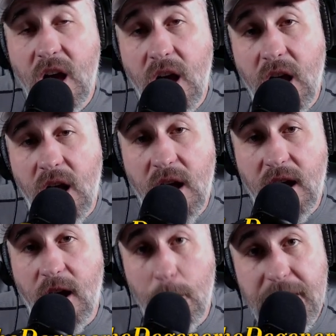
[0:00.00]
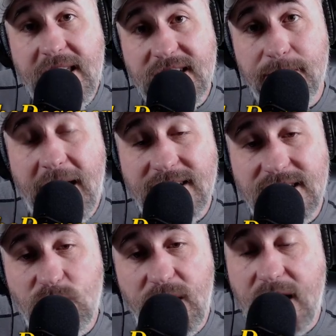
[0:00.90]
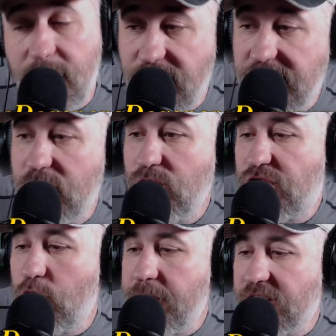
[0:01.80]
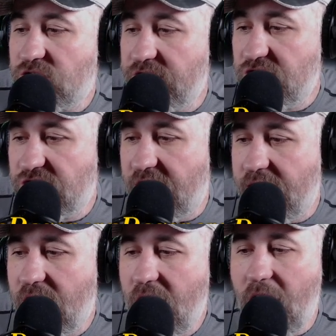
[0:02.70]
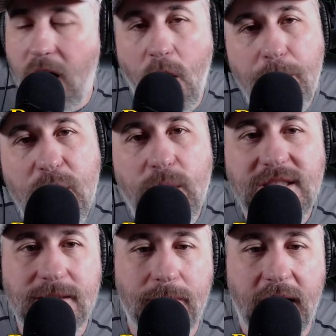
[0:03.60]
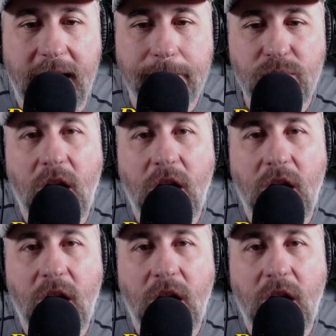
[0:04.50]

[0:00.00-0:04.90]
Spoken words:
I hope you kick some ass this week. If you do, shoot me a screenshot. I hope you win some money.